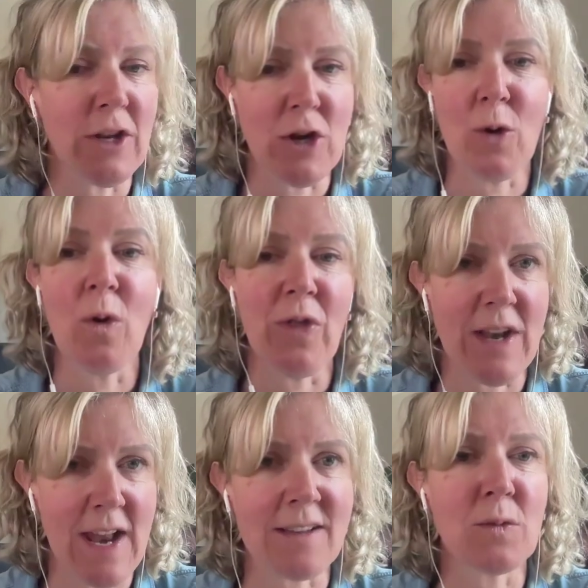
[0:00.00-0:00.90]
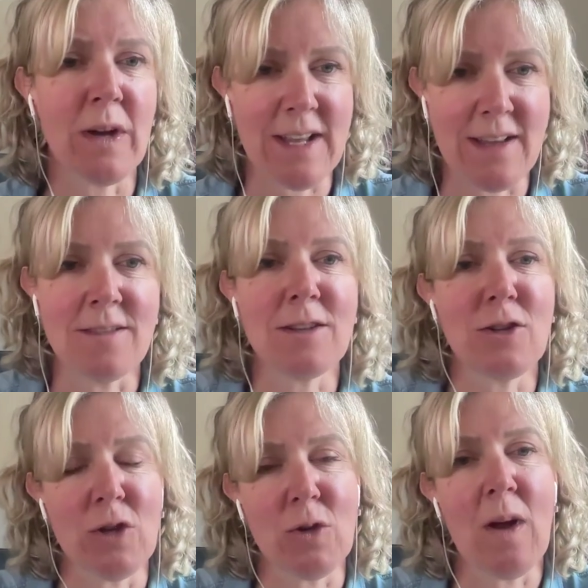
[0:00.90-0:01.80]
know what the next one is to
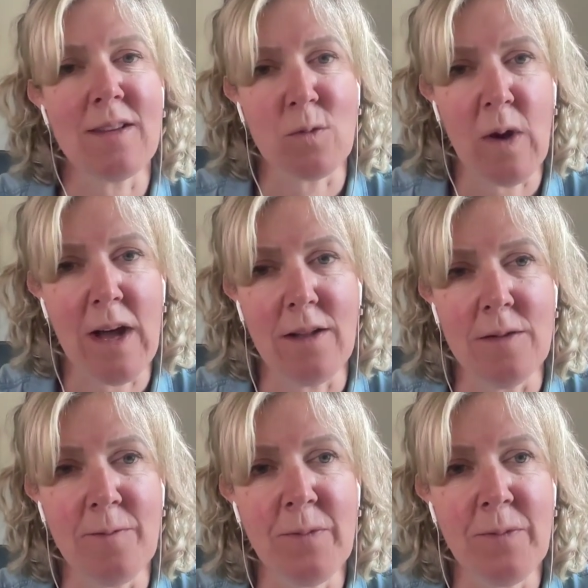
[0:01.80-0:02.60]
do as well.